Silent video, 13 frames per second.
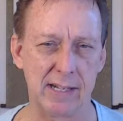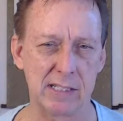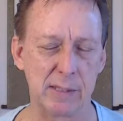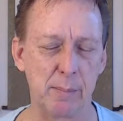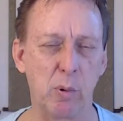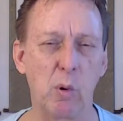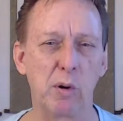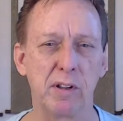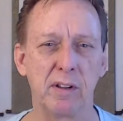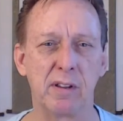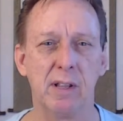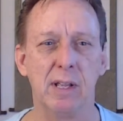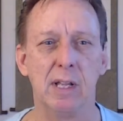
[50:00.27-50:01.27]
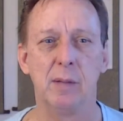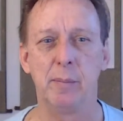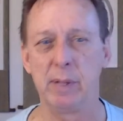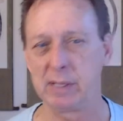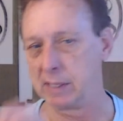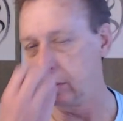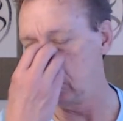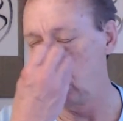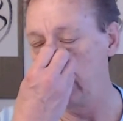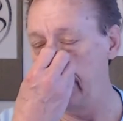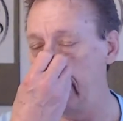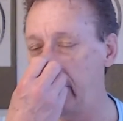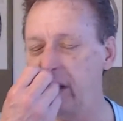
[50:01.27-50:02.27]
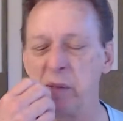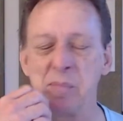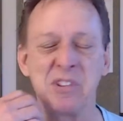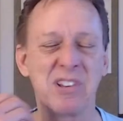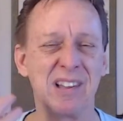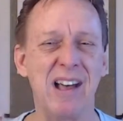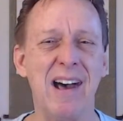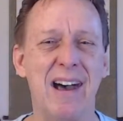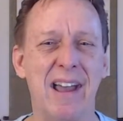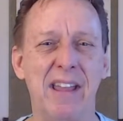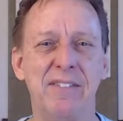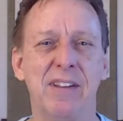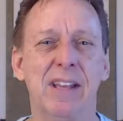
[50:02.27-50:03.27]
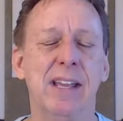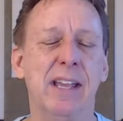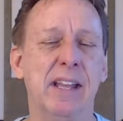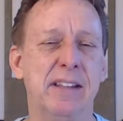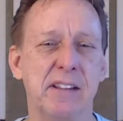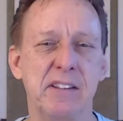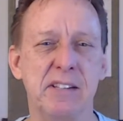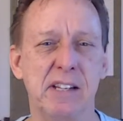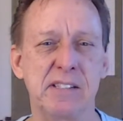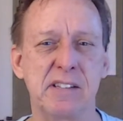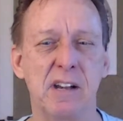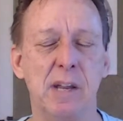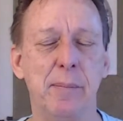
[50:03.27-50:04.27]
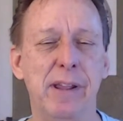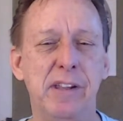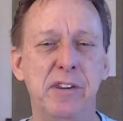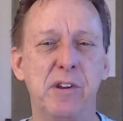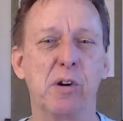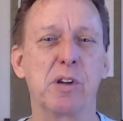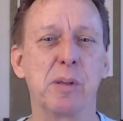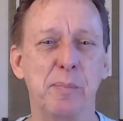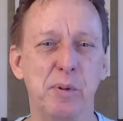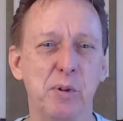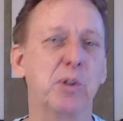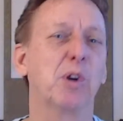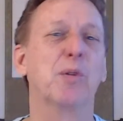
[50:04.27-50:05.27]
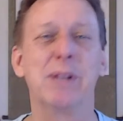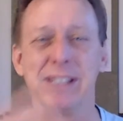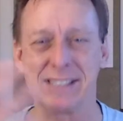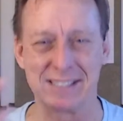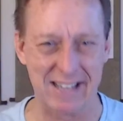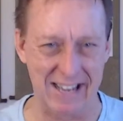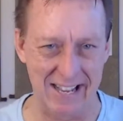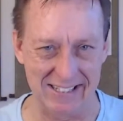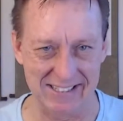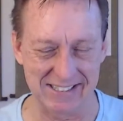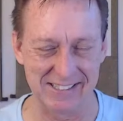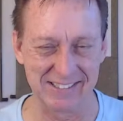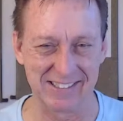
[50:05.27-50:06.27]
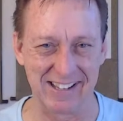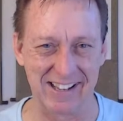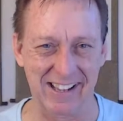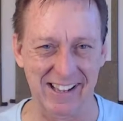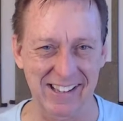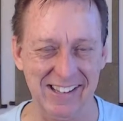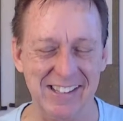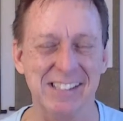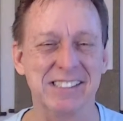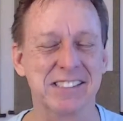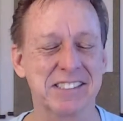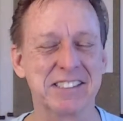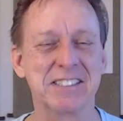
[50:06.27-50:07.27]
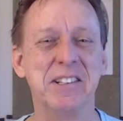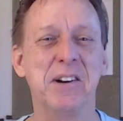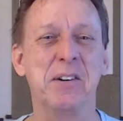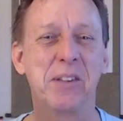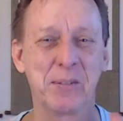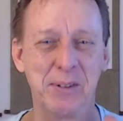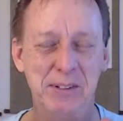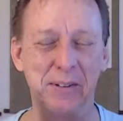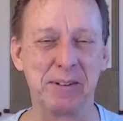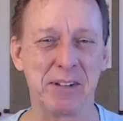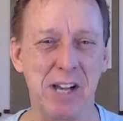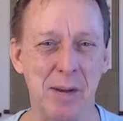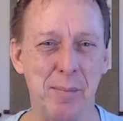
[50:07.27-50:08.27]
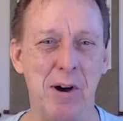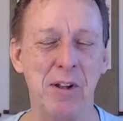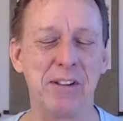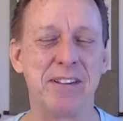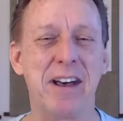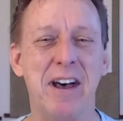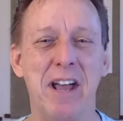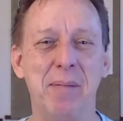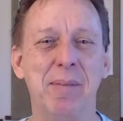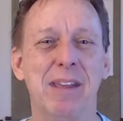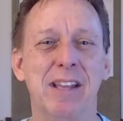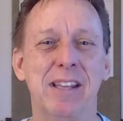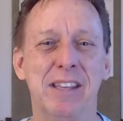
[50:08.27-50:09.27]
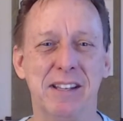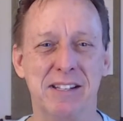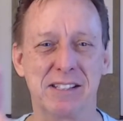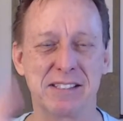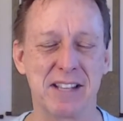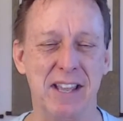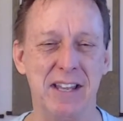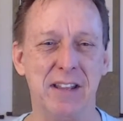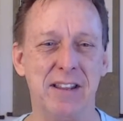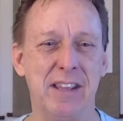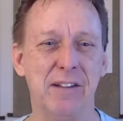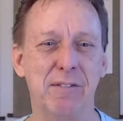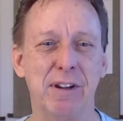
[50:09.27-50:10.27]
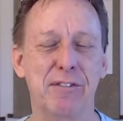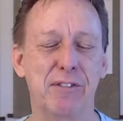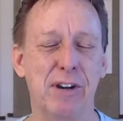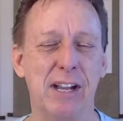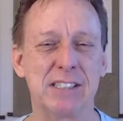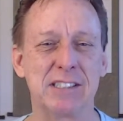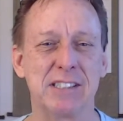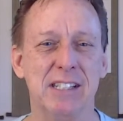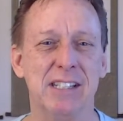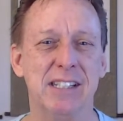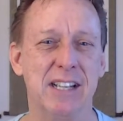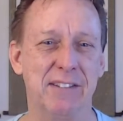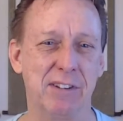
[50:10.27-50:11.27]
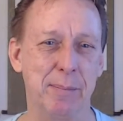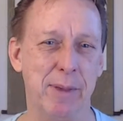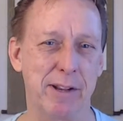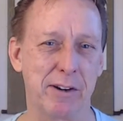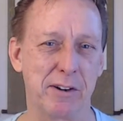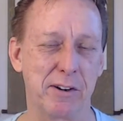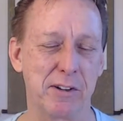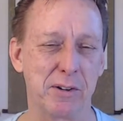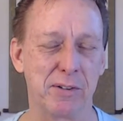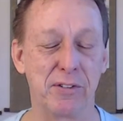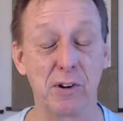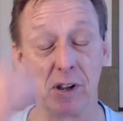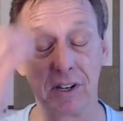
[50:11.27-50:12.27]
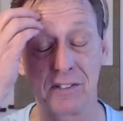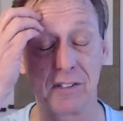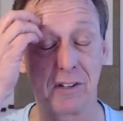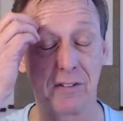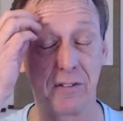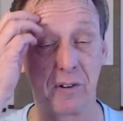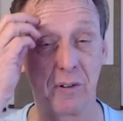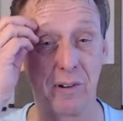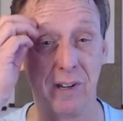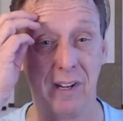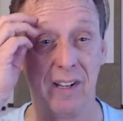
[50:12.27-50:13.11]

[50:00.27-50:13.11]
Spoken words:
that's important, because when he comes live, it doesn't necessarily mean your computer resets. Okay, but just know that when you come on time, you just kind of hit refresh every minute or two. If you're on a cell phone,